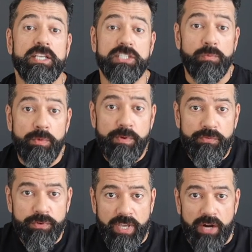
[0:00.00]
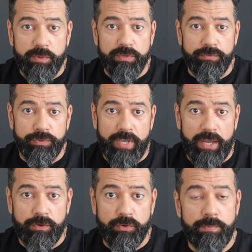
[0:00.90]
Guys, I'm Ruben Furtado with the
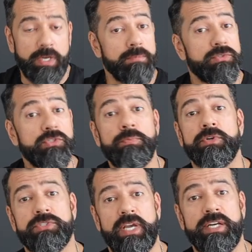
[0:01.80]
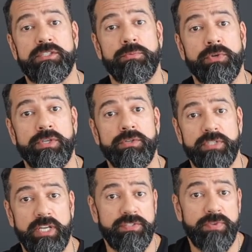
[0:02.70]
Furtado Group, and I'm super excited to bring you
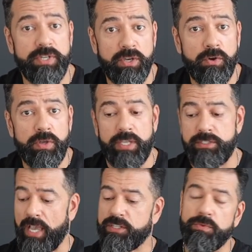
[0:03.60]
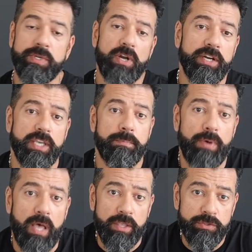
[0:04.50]
today's video. It's actually regarding
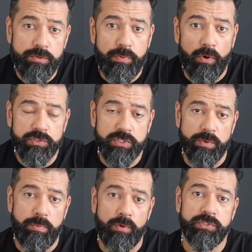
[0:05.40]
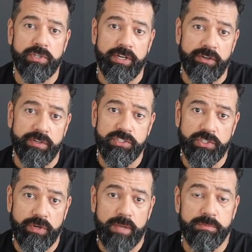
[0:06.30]
a new post that we posted on our
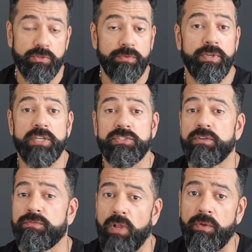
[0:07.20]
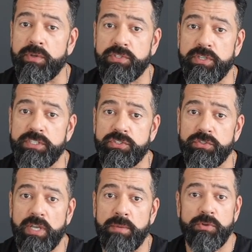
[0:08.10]
Instagram. So if you guys aren't following us on
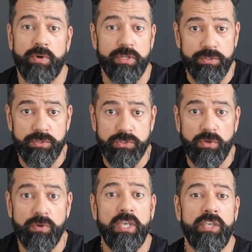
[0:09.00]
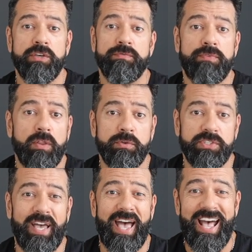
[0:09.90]
Instagram and you want to do so, you can follow
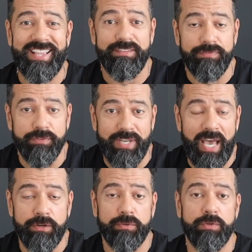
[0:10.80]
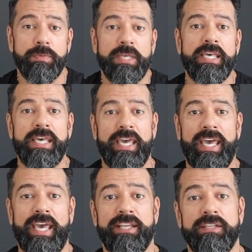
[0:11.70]
us at the Furtado Group.
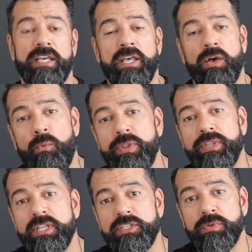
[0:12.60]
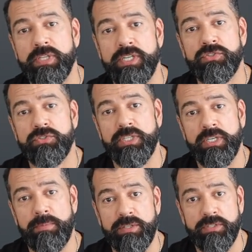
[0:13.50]
And one thing that's really
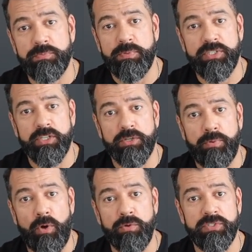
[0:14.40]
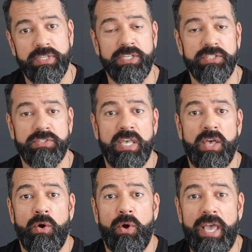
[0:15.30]
interesting about this particular post is
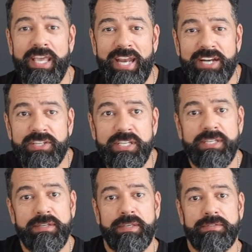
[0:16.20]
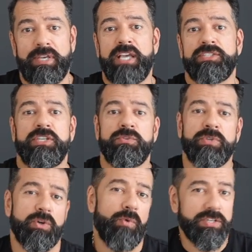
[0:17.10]
it actually ties in
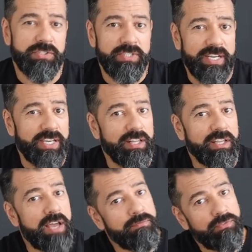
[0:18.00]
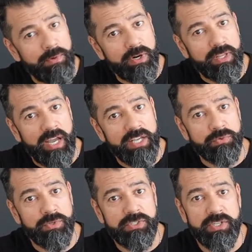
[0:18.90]
with a question that I get a lot from our
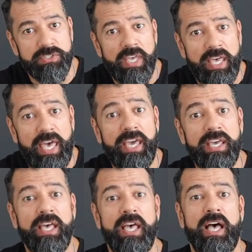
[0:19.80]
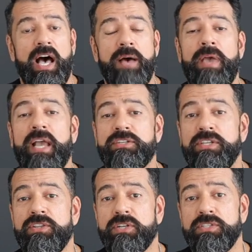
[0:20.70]
clients, which is, hey, I'm
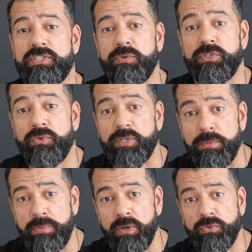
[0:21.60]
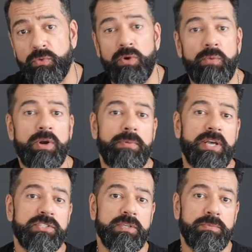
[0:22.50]
actually either considering doing a build or I want to
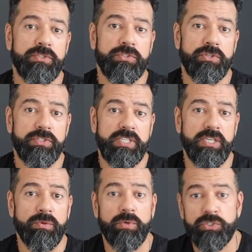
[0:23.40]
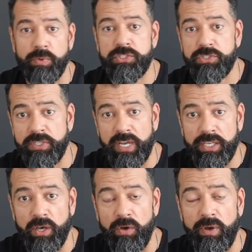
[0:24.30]
buy something turnkey. Which way should
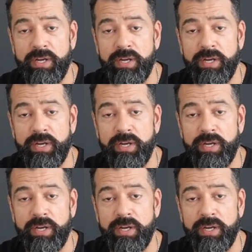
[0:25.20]
I go?